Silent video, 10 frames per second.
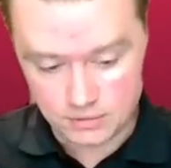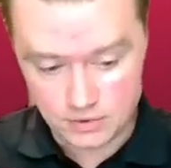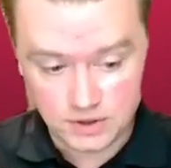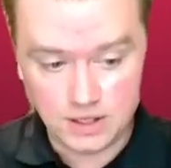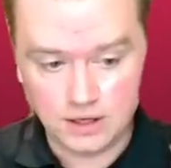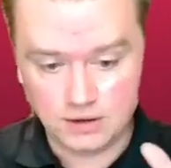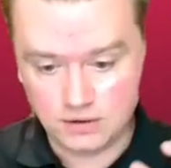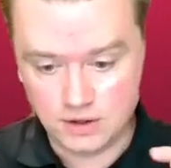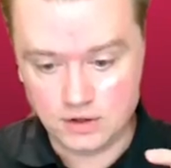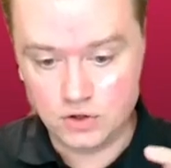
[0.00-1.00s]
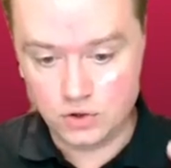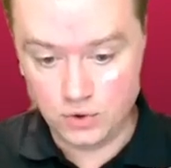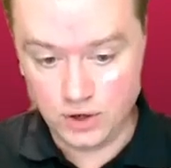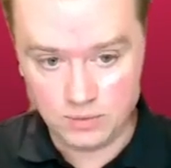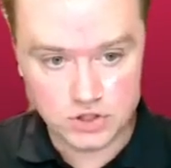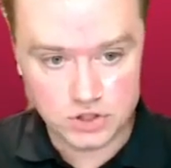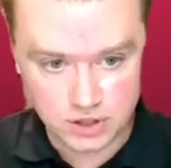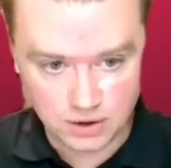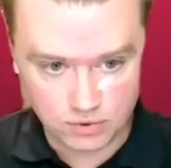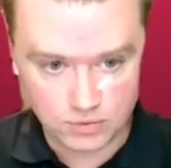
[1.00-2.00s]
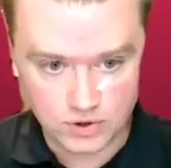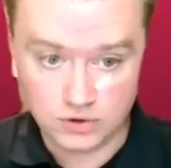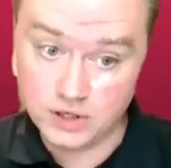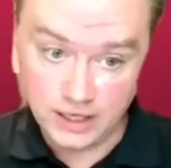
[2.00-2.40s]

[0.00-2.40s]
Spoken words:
the new image that we're rendering